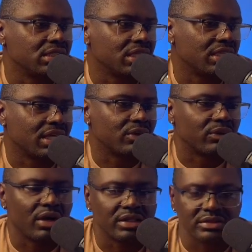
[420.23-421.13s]
at that
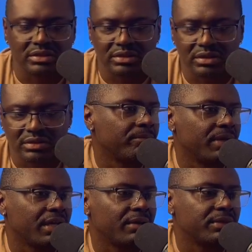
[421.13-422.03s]
roster.
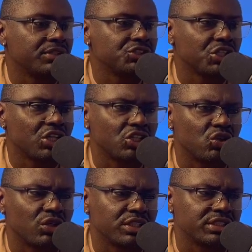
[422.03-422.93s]
And how about the Charlotte
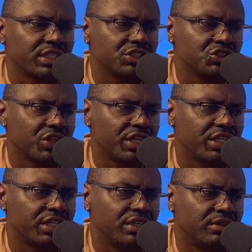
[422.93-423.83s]
Hornets? They just traded
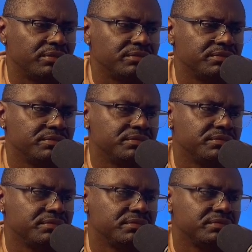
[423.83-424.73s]

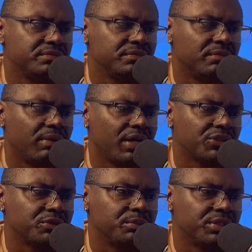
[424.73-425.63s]
Miles
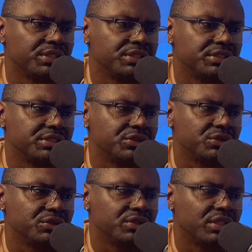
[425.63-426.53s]
Bridges
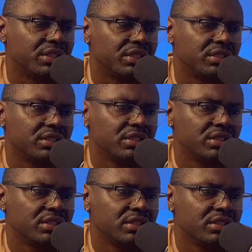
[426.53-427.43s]
to
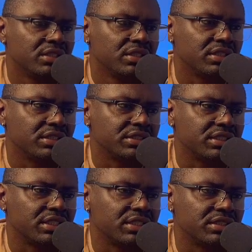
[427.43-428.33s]
the
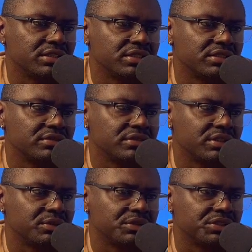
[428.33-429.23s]
Suns. It
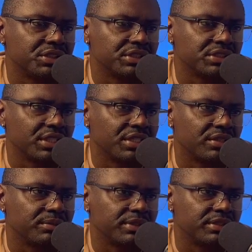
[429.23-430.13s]
was just there,
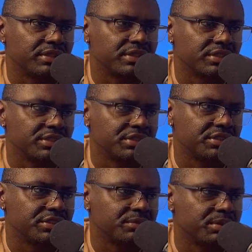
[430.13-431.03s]
but it just
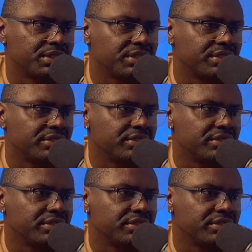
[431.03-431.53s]
disappeared.